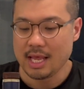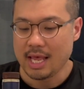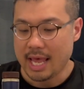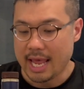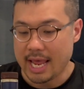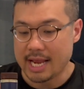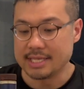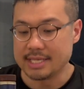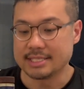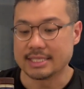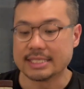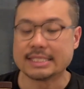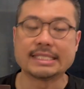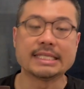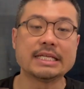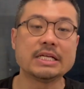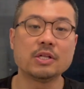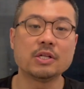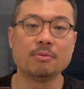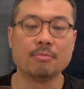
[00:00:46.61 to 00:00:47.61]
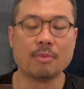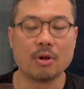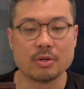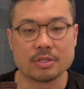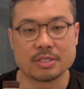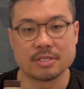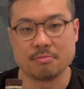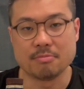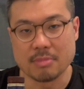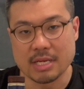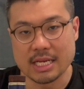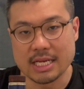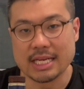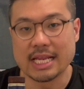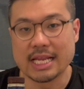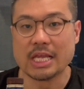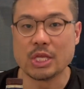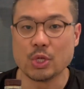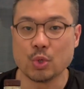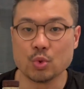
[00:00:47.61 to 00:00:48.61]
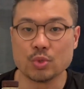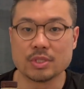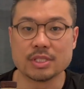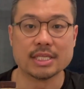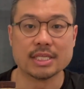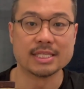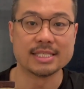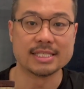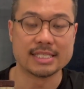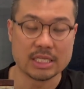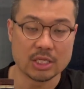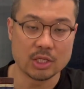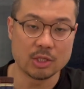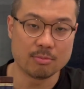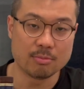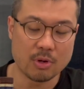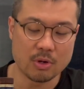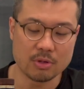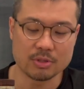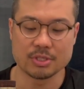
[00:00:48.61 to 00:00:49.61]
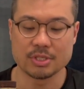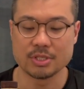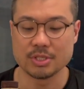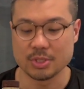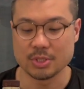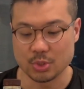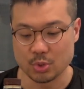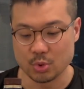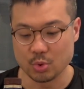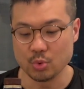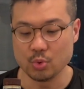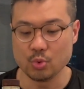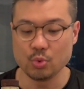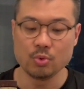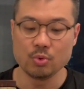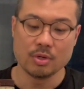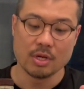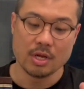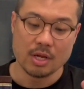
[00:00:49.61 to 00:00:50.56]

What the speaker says: and it's a single malt, meaning they used a single malt to,